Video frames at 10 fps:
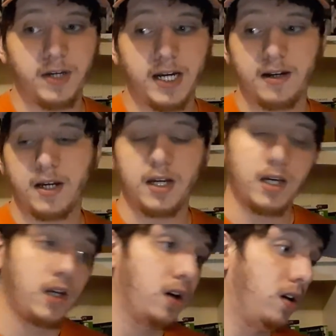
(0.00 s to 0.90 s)
We
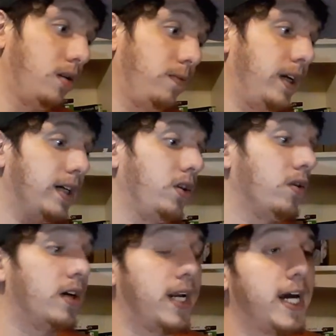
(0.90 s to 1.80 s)
got
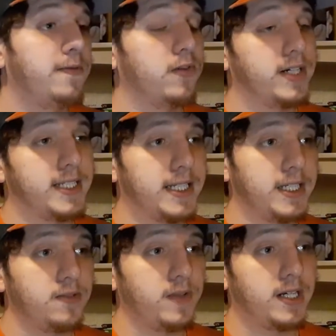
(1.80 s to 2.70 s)
Jordan Alvarez at
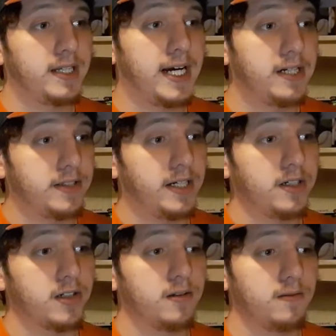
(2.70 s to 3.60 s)
least. We got Kyle
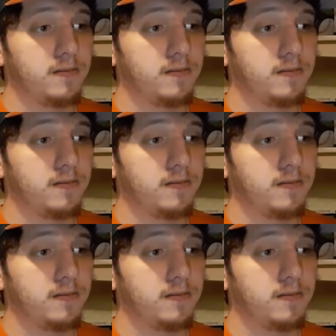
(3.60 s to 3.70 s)
Tucker.